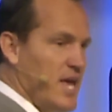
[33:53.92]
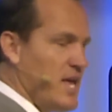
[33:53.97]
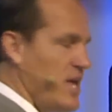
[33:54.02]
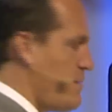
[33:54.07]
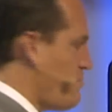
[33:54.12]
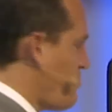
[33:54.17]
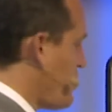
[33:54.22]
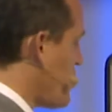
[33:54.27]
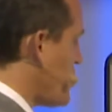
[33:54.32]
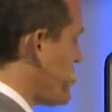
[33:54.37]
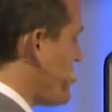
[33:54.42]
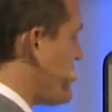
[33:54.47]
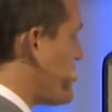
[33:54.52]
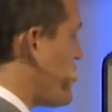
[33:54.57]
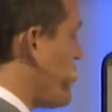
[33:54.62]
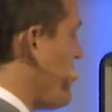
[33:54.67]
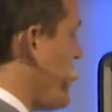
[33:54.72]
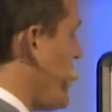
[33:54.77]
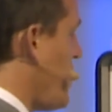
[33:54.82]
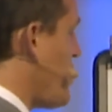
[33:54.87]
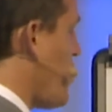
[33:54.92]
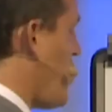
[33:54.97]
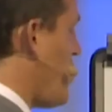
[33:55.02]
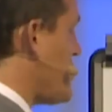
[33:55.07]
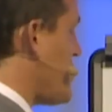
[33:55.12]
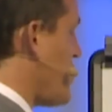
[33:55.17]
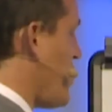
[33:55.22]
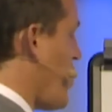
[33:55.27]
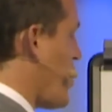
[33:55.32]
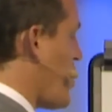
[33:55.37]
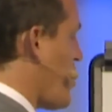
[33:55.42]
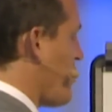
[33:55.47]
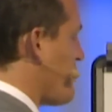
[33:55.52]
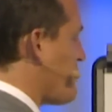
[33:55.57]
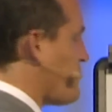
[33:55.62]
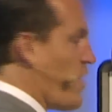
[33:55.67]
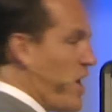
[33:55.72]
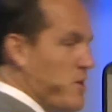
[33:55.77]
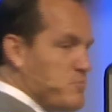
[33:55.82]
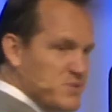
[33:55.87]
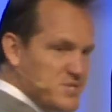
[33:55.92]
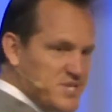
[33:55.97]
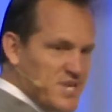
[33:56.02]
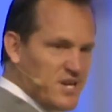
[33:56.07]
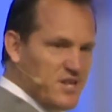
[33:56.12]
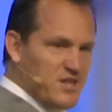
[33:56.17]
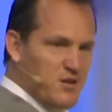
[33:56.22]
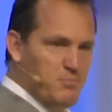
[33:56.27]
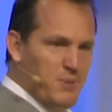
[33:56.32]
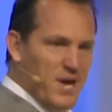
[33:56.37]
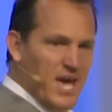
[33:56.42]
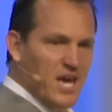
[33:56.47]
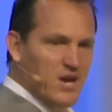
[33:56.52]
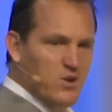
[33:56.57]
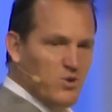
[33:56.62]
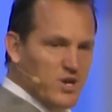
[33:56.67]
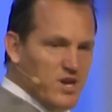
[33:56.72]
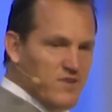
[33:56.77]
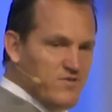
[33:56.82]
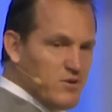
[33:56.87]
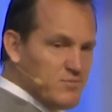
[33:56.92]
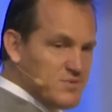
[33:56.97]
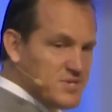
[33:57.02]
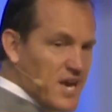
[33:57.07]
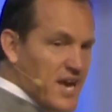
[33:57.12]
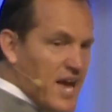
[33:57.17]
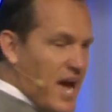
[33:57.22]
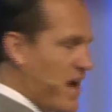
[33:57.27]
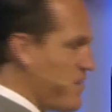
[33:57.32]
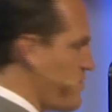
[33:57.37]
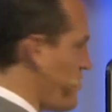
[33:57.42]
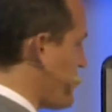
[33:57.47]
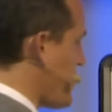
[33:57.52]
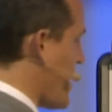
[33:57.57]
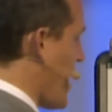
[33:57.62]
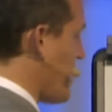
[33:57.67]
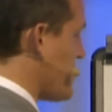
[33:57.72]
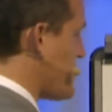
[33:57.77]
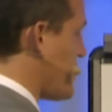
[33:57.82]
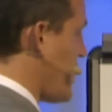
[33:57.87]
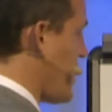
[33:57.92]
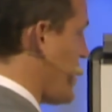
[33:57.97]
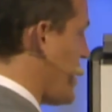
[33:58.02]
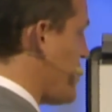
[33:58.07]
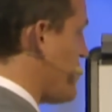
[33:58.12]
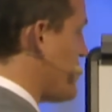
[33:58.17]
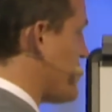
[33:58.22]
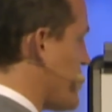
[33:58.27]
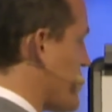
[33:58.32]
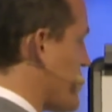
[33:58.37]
Because the $2 million in lotto at 5% in the bank will give them, say, $100,000 a year. Is that